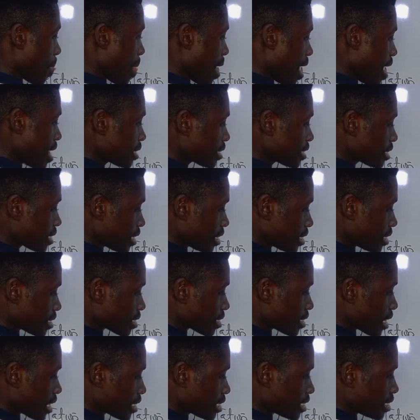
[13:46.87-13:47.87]
X is
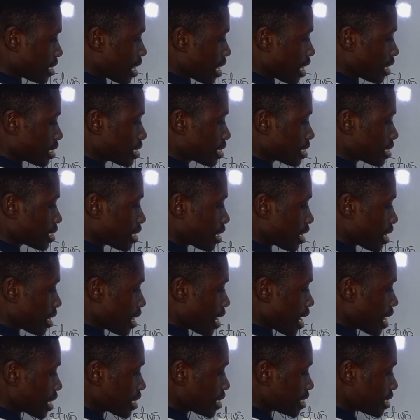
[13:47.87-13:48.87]
such that
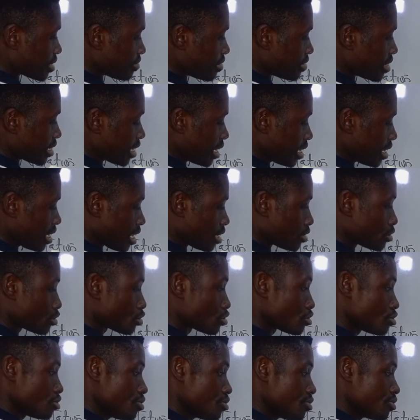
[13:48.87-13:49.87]
X is greater than
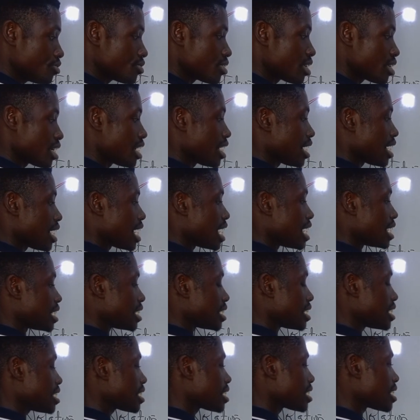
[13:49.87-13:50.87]
2
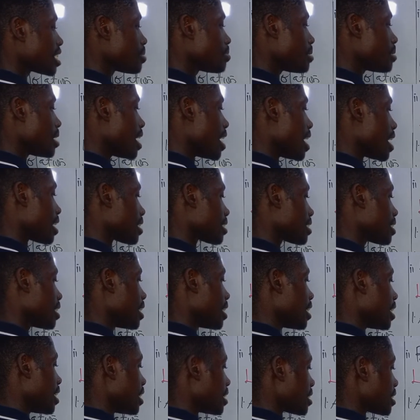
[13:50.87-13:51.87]
and this same X
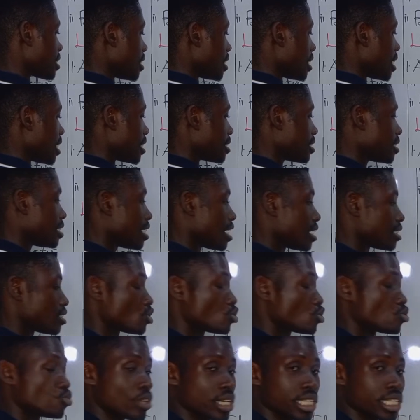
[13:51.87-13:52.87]
is less than
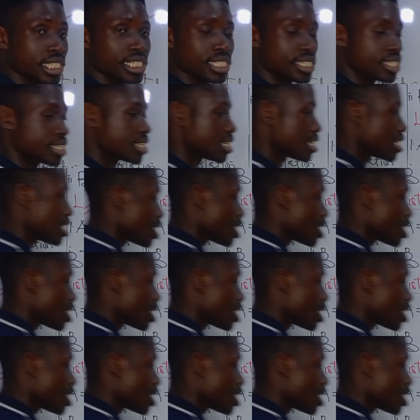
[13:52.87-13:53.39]
20,